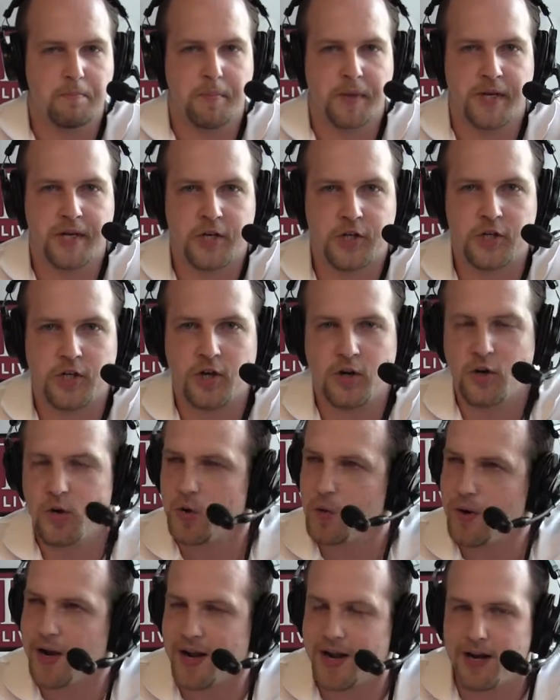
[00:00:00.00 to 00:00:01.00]
Big
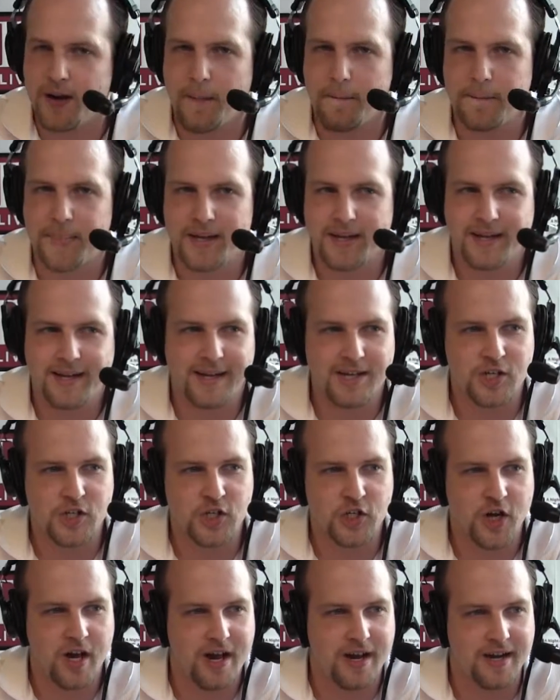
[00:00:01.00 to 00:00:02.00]
Show and Big
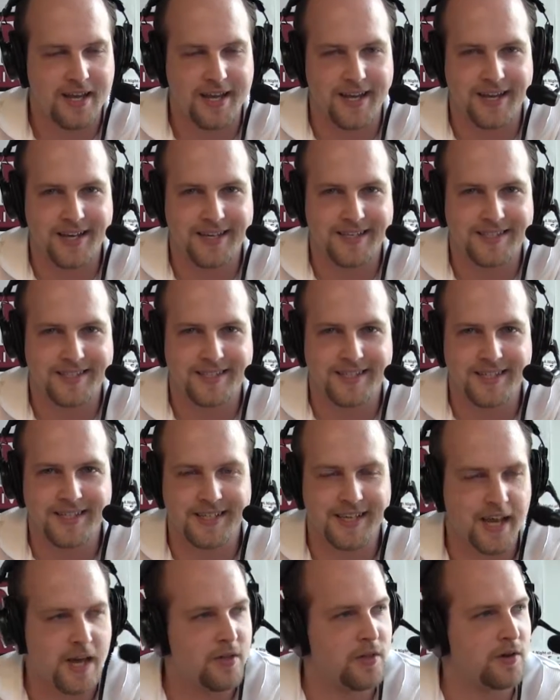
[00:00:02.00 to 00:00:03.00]
Johnny
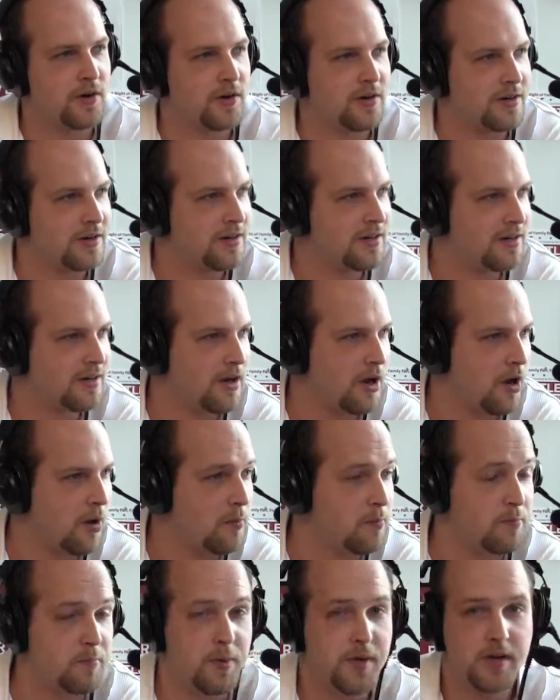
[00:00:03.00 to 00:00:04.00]
together,
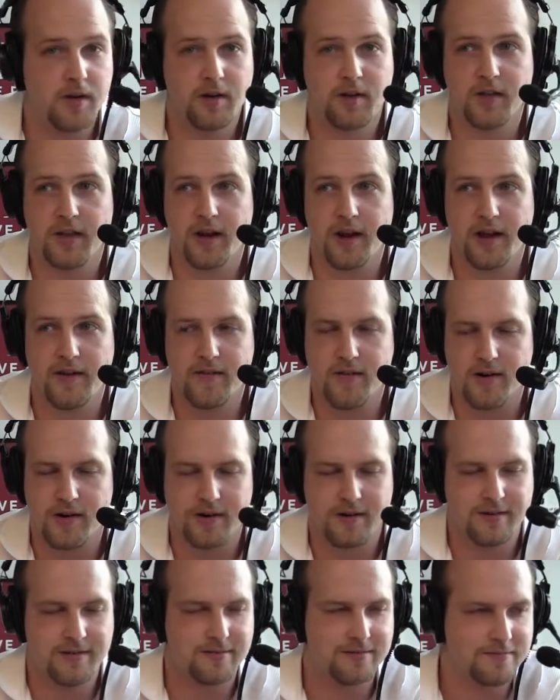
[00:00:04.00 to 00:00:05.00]
bigger than ever.